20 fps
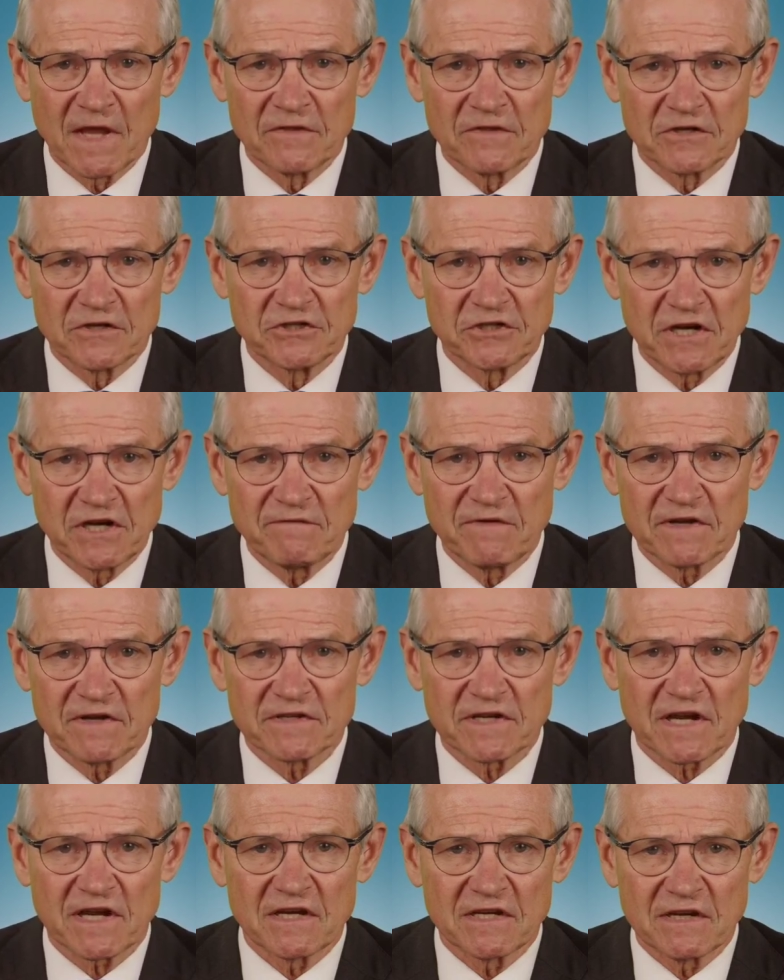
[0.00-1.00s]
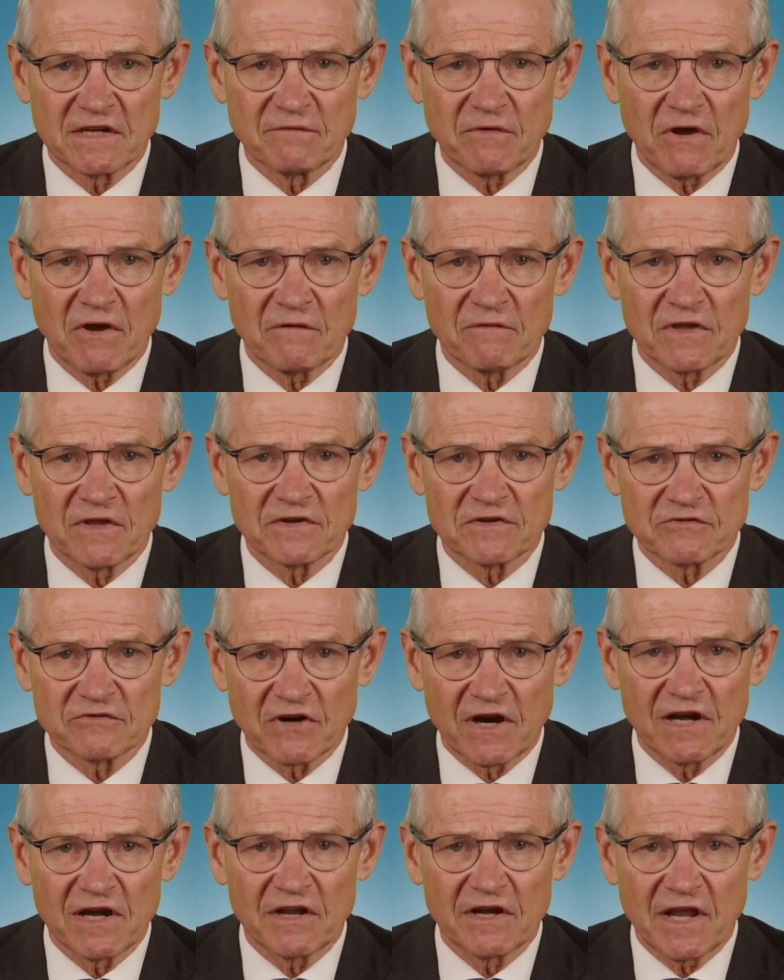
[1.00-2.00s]
the chief executive of the
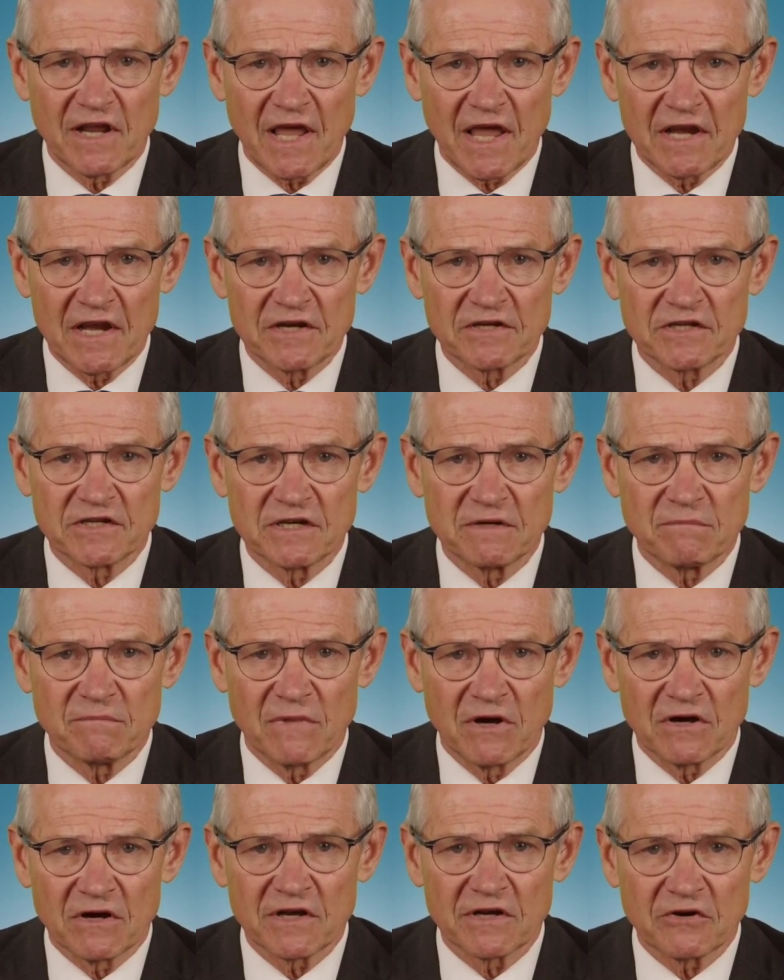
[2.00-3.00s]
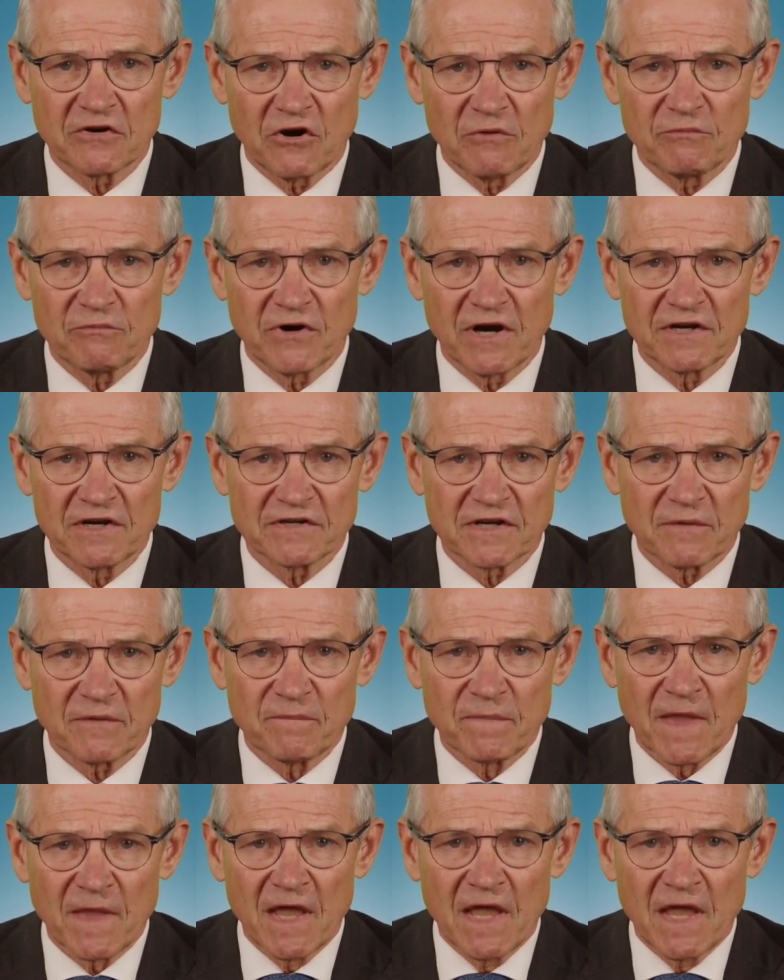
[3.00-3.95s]
Australian Energy Market Operator.